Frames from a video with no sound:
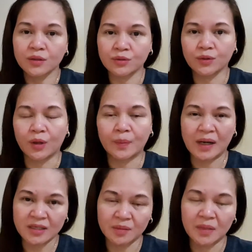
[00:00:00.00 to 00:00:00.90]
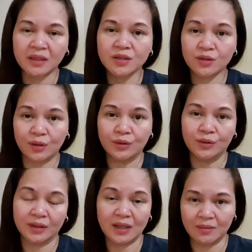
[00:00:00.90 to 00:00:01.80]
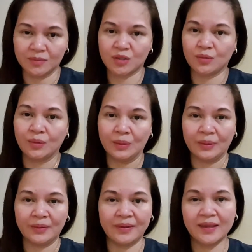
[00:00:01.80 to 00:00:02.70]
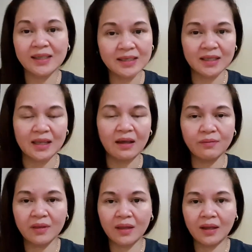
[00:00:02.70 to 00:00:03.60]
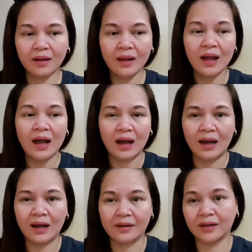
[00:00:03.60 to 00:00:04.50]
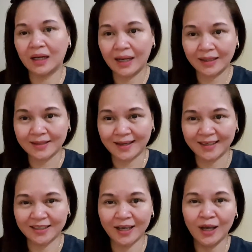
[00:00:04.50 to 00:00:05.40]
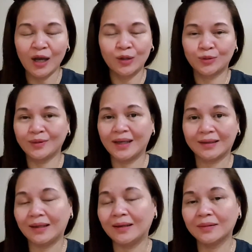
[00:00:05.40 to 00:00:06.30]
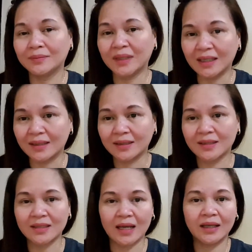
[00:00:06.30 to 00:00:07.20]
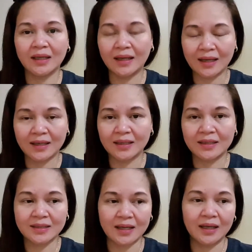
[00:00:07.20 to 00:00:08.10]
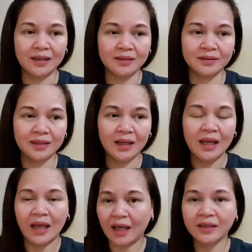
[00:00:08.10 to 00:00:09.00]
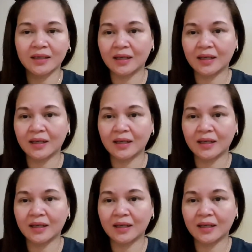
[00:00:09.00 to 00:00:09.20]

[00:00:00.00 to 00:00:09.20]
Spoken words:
to your project manager or your team. So that's it, everything related to the team needs, any guests and any